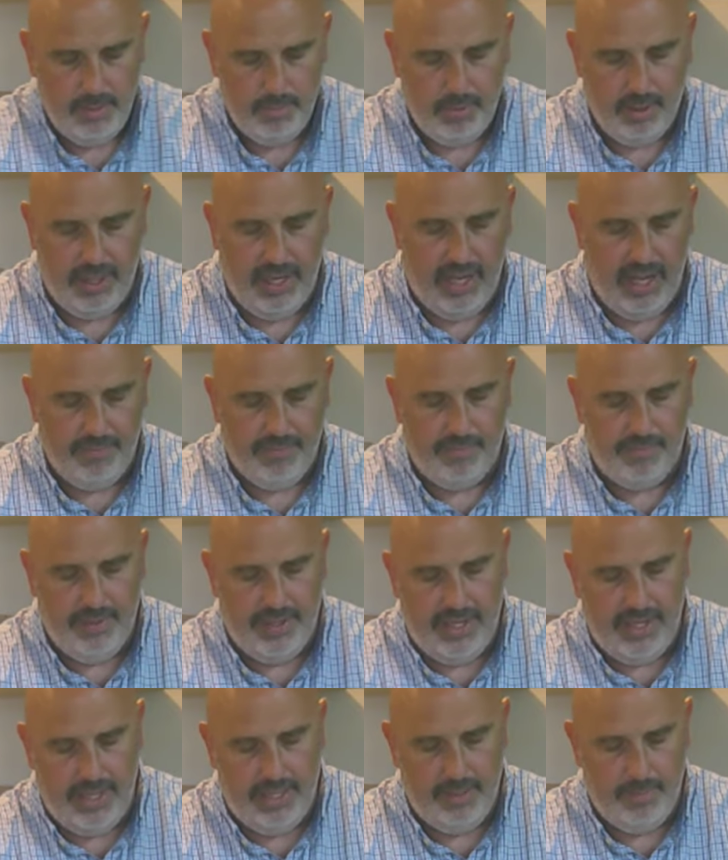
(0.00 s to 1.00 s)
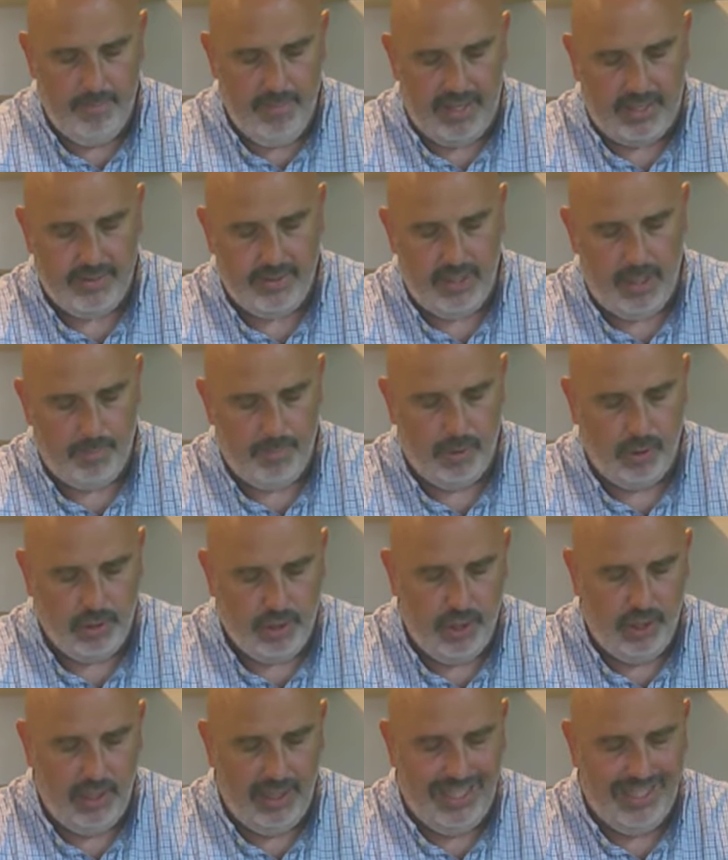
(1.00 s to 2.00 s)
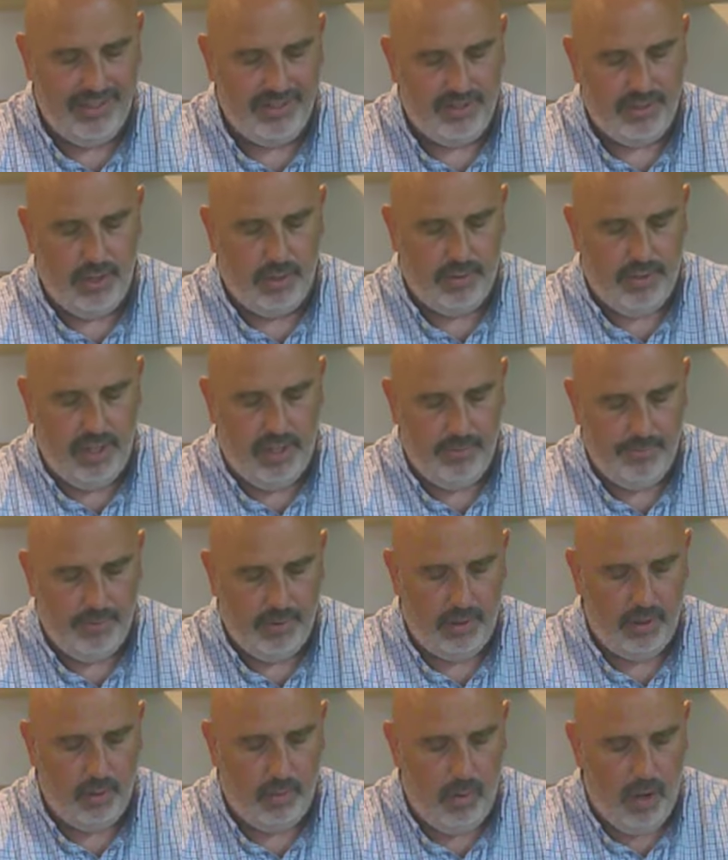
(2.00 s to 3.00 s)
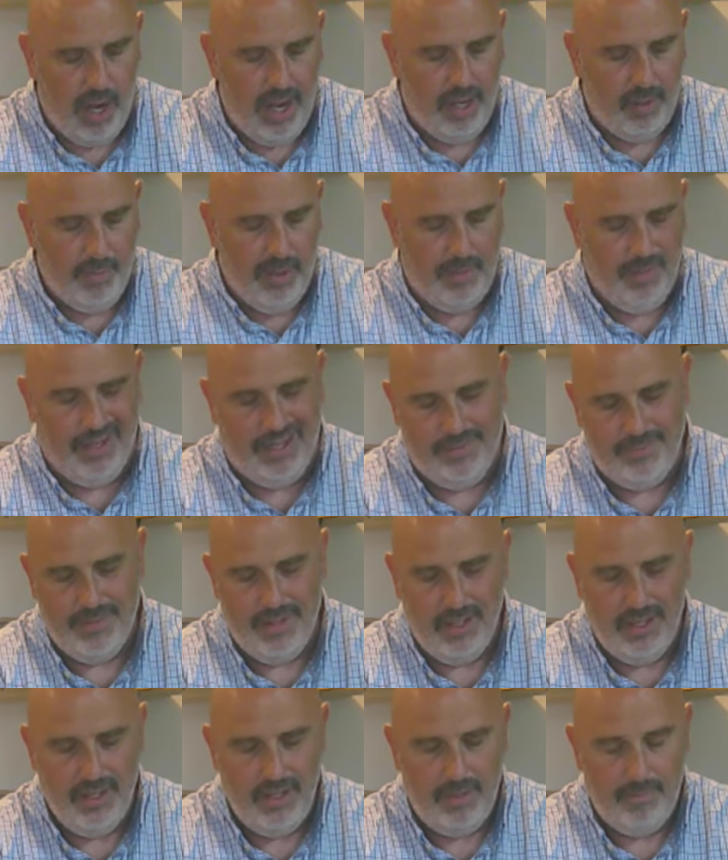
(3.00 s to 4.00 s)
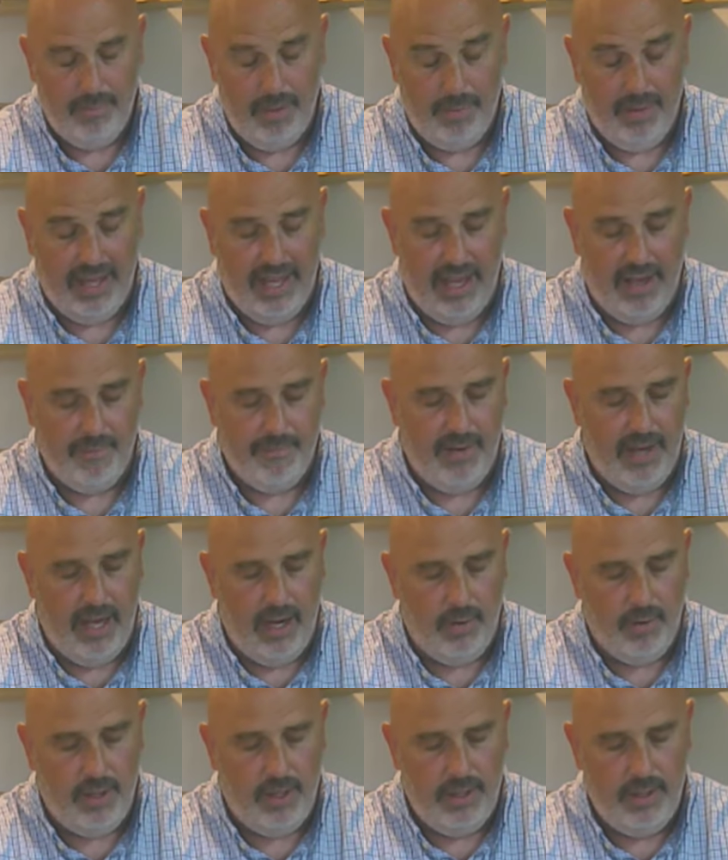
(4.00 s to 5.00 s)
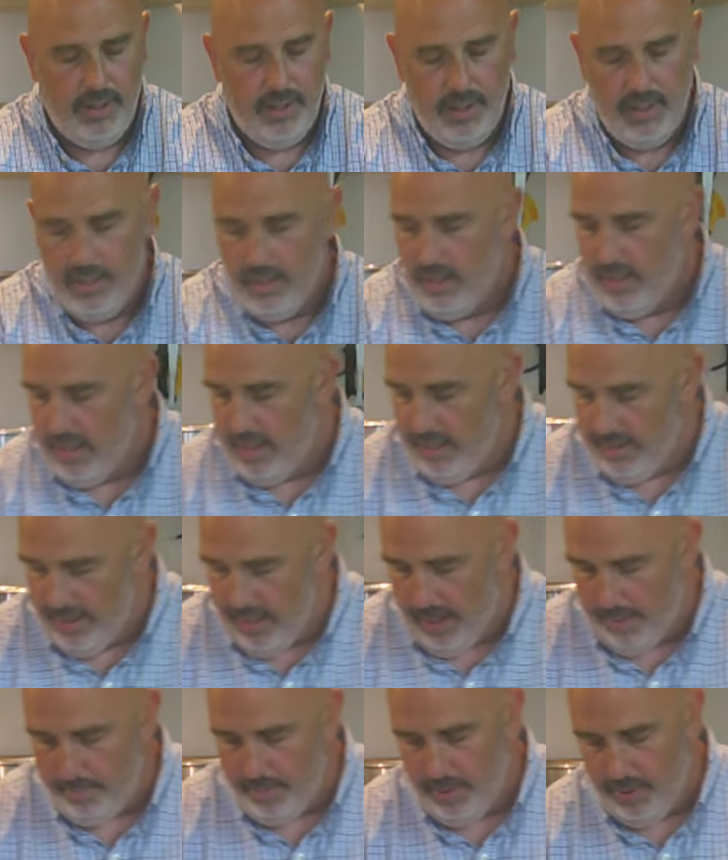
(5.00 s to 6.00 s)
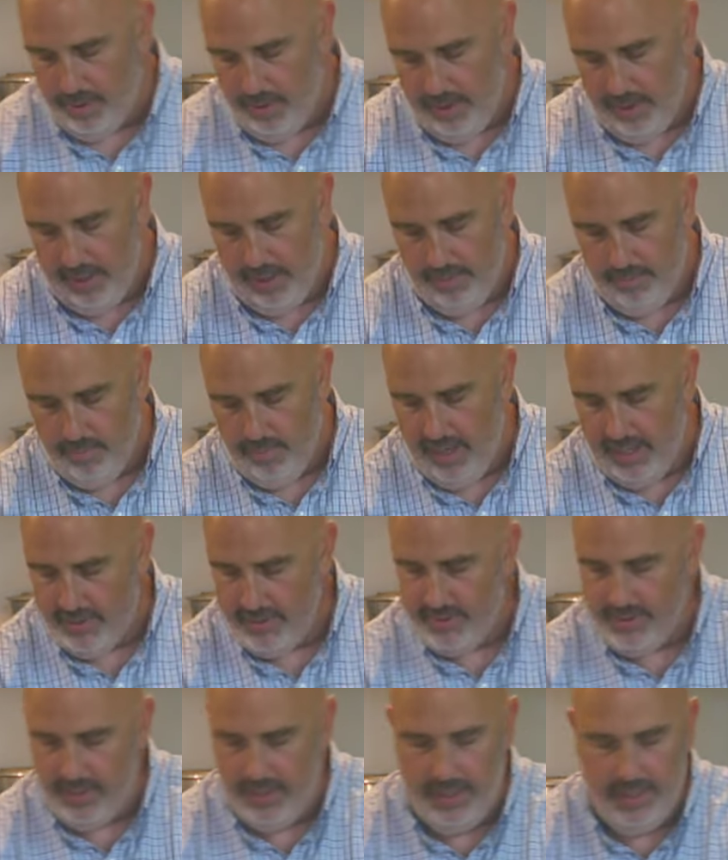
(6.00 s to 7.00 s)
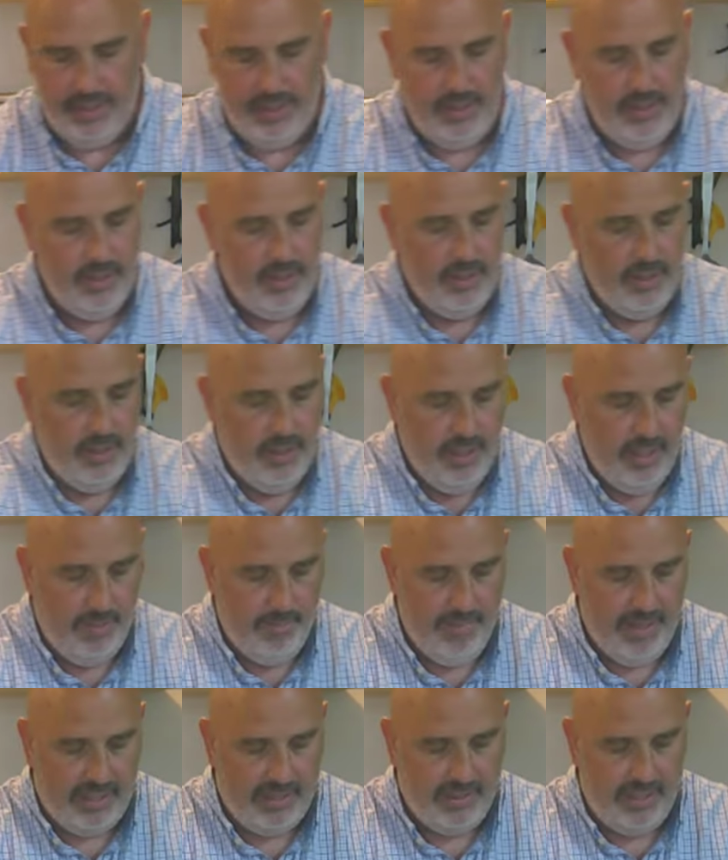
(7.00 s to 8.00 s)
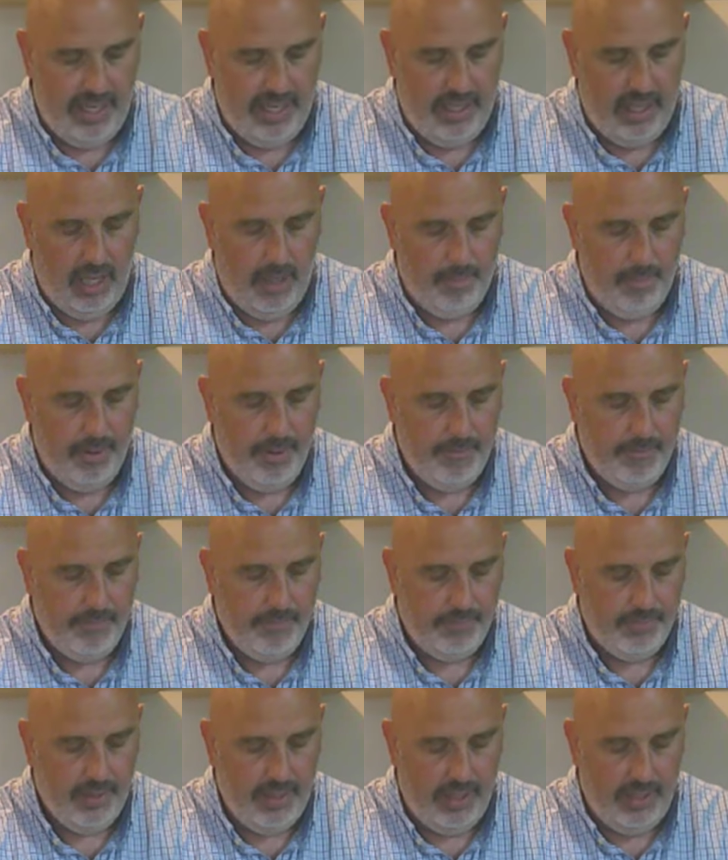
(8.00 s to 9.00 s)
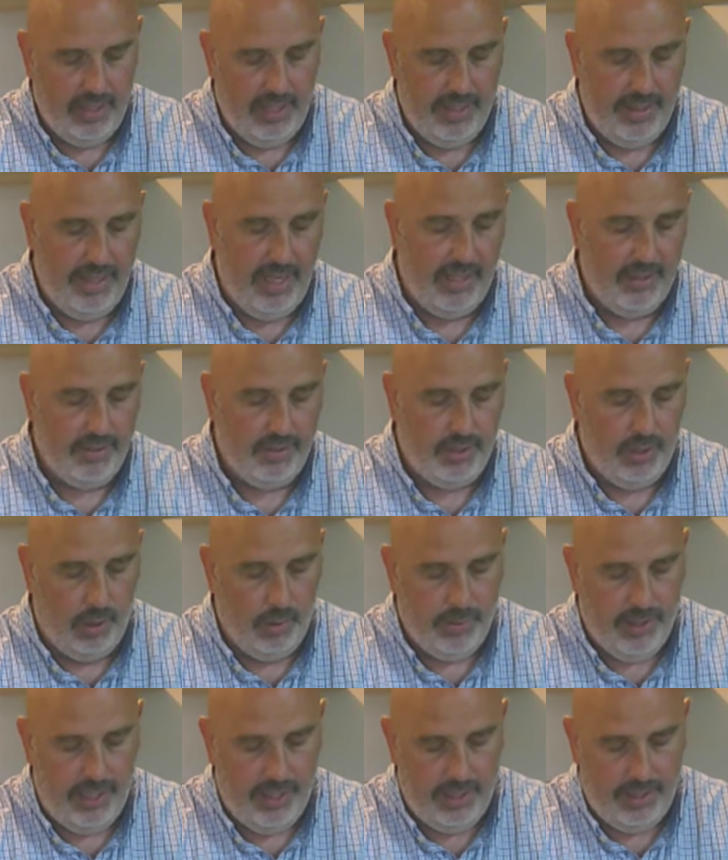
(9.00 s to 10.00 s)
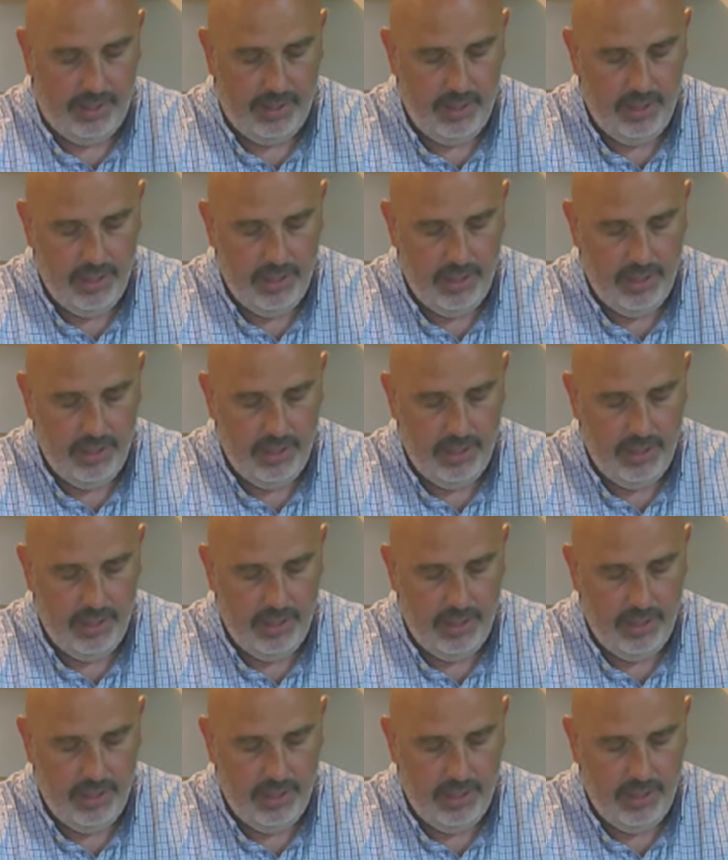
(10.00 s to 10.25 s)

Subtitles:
Put half of it in, mix it up real good, let it soak in for a little while, maybe a half hour, and then put the rest in and mix that up and let that soak in.